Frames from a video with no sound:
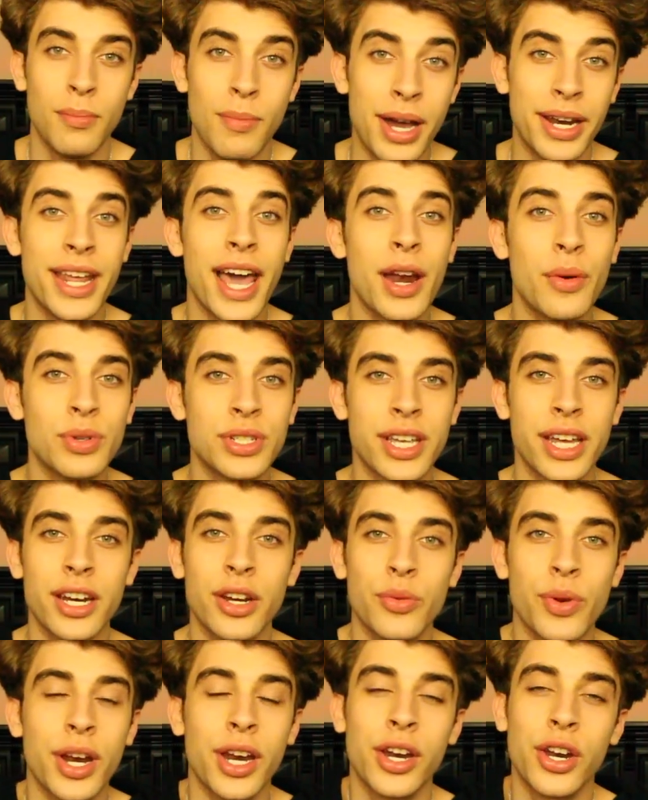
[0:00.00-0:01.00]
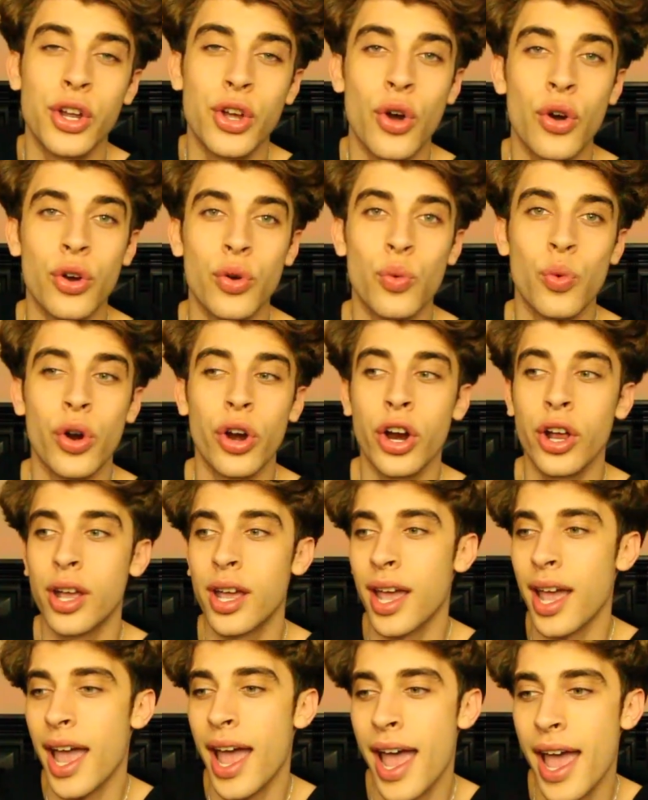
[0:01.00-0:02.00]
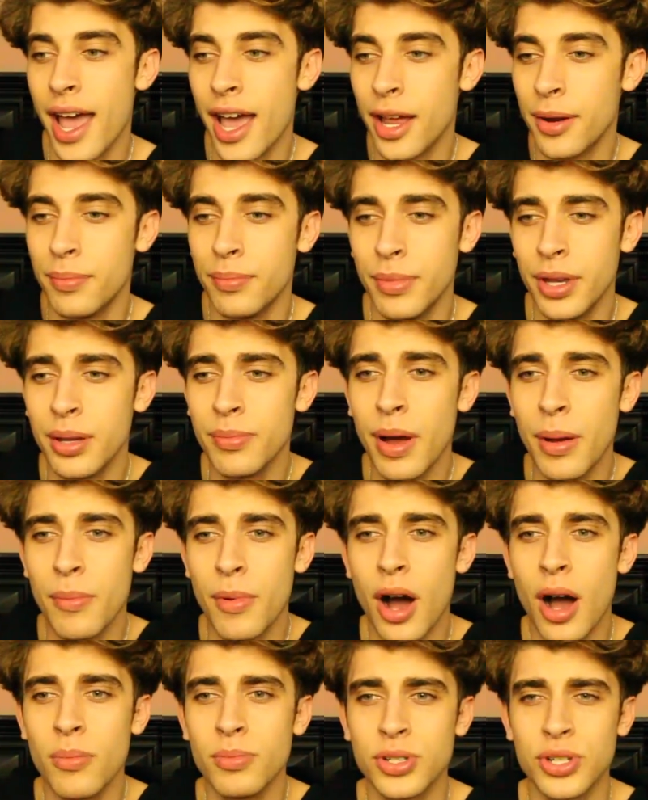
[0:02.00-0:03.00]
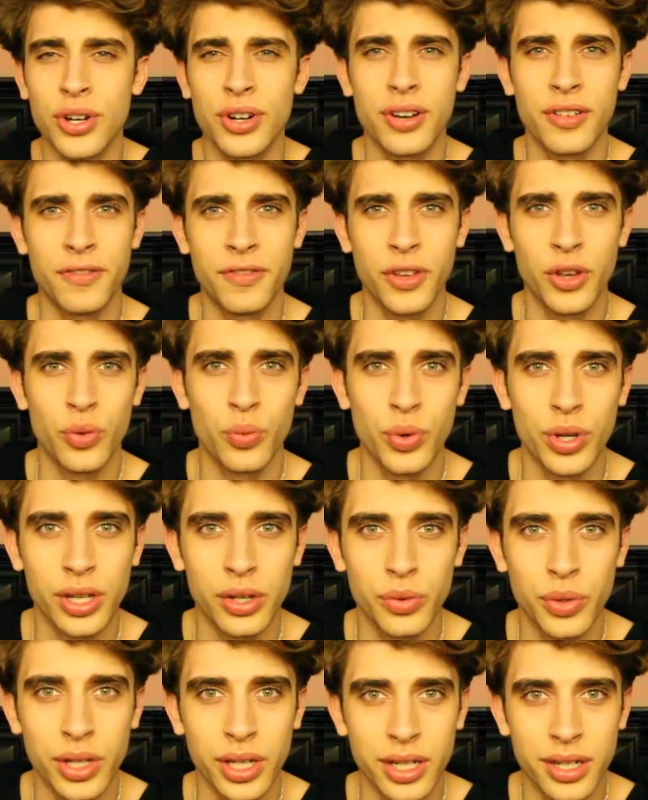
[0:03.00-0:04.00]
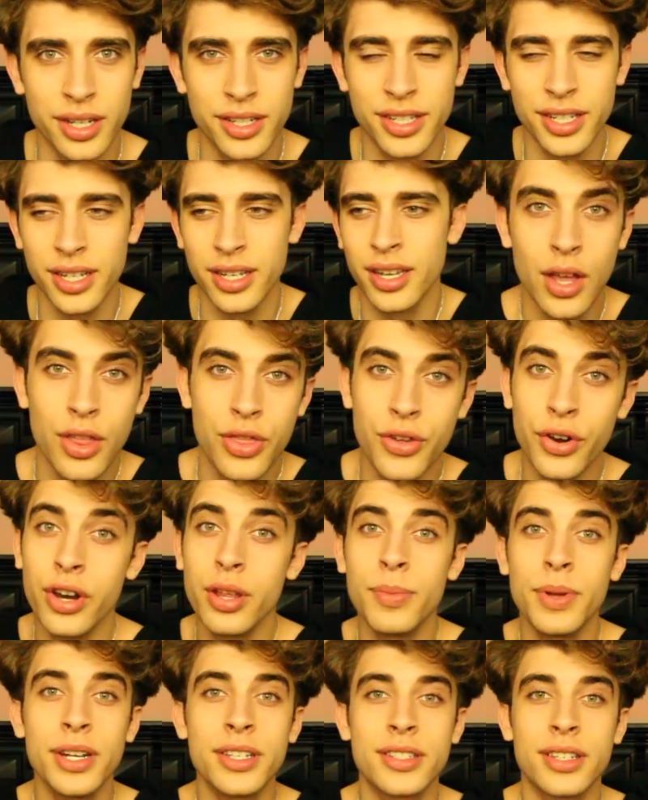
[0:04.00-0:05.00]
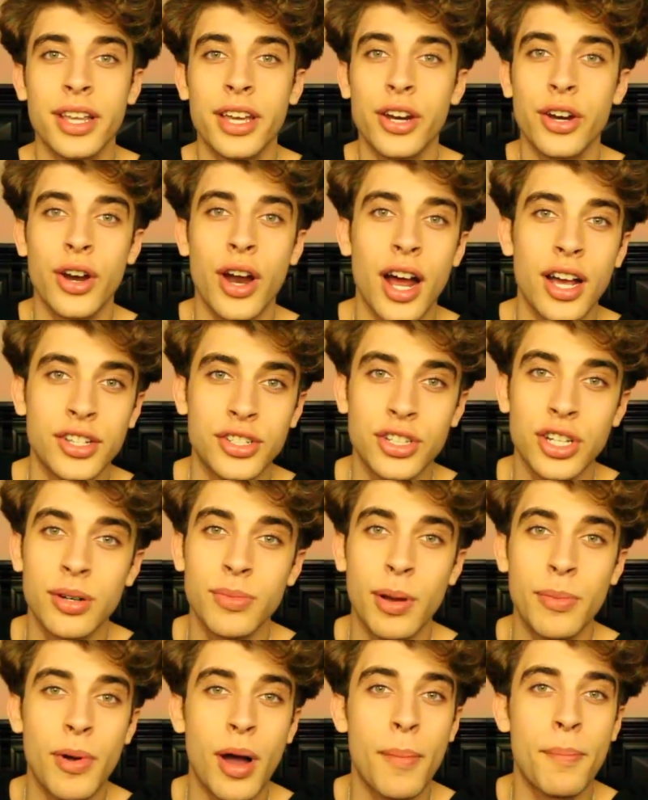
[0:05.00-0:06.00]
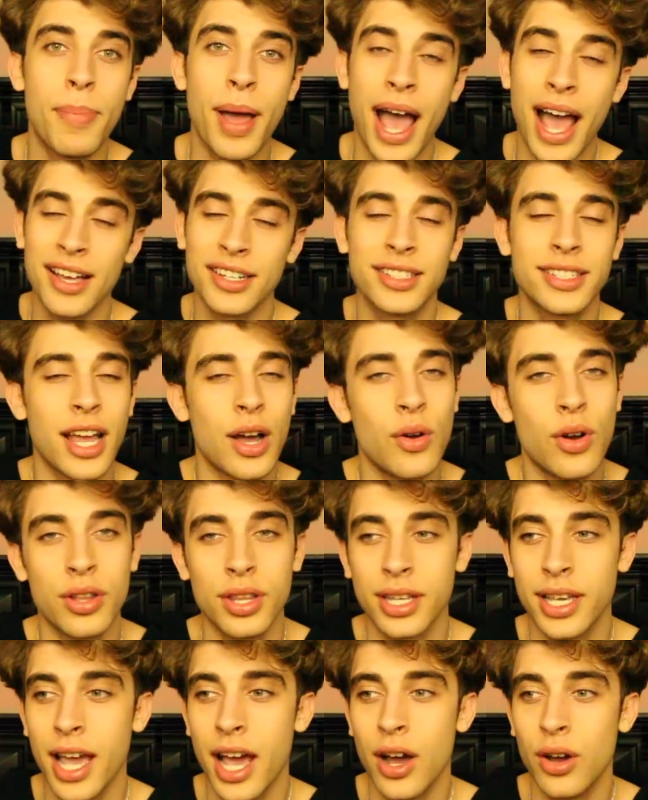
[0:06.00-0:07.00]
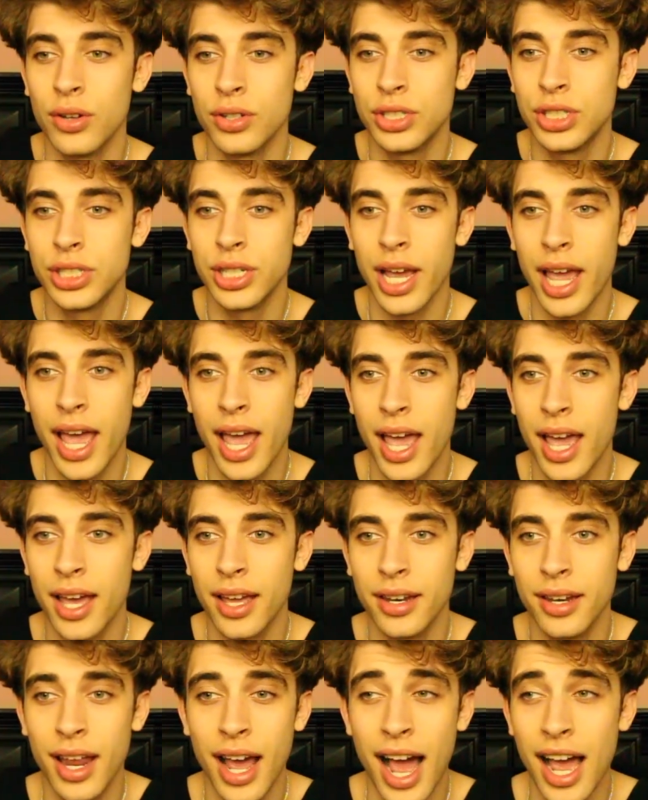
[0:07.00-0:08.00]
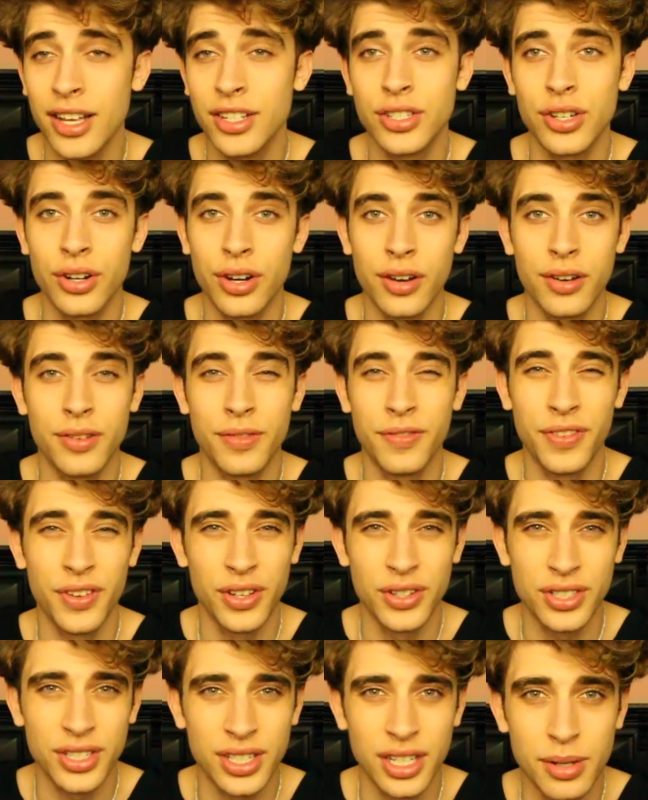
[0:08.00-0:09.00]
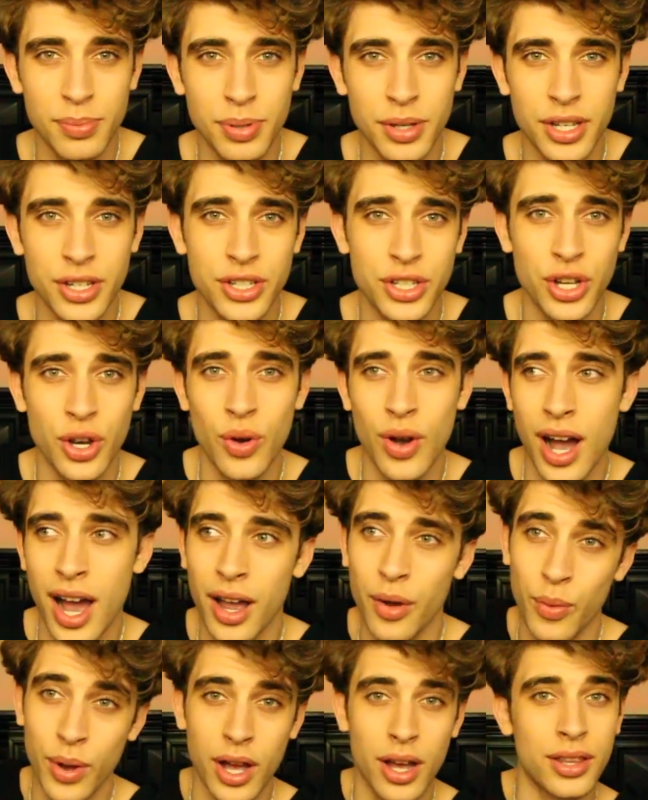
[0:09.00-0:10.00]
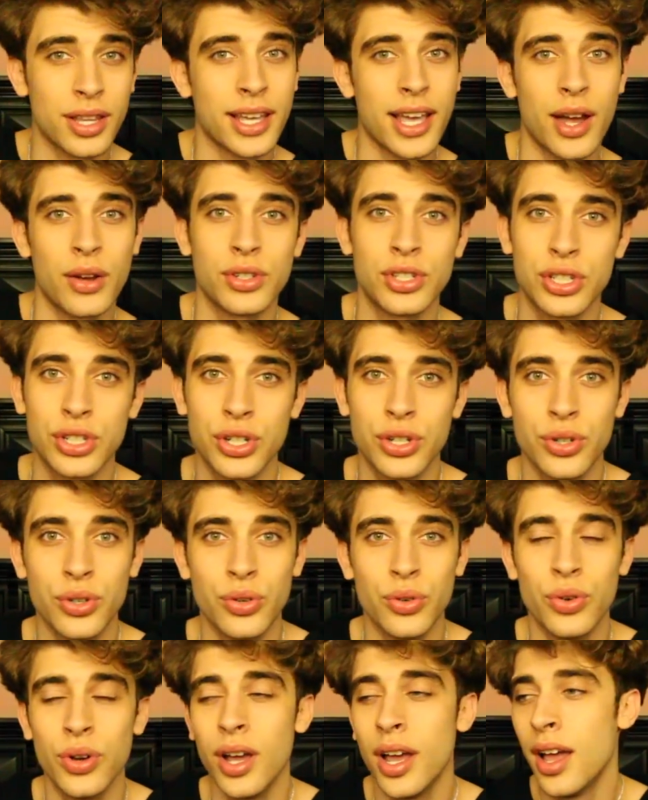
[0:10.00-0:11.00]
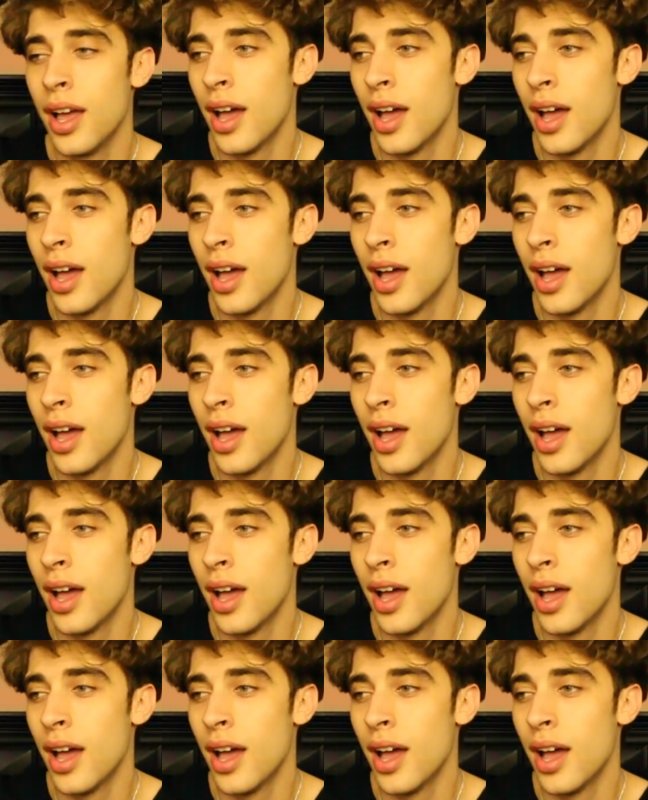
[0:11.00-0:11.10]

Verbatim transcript: My dad was getting ready to go to work and me and my mom started to feel really, really dizzy. 30 minutes later, I saw my mom passed out on the couch and I started to feel sleepy, so I went on the couch too.